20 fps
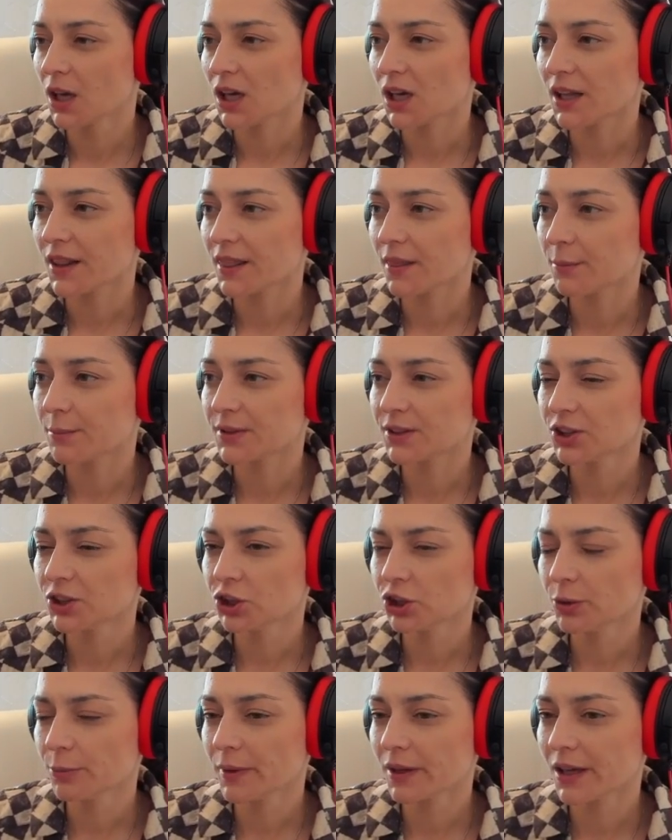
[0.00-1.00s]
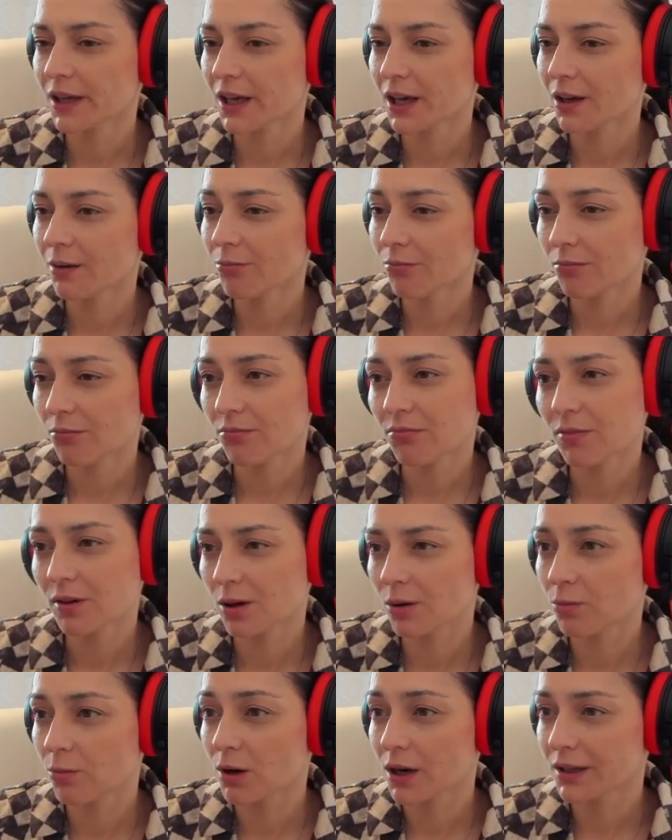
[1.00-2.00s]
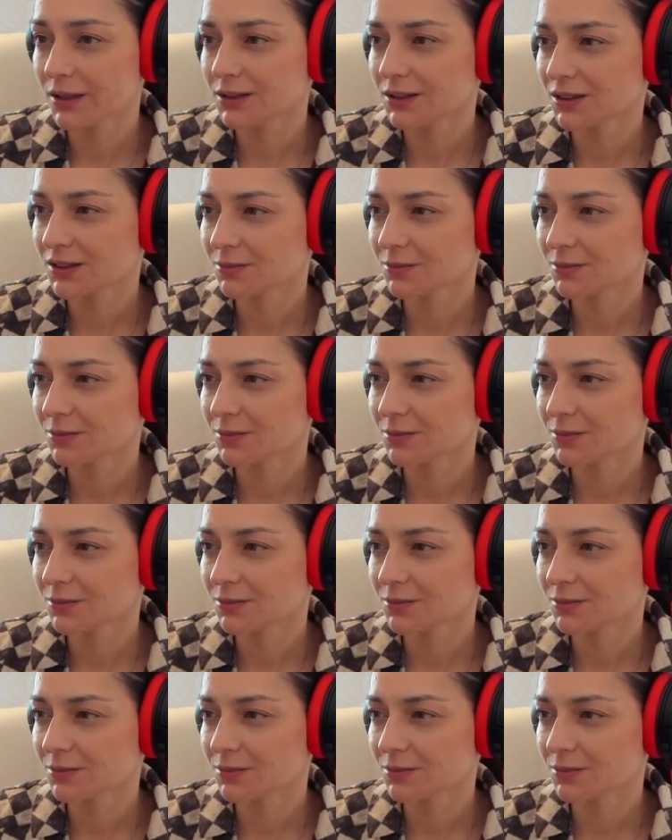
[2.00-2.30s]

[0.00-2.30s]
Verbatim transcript: and the position became quite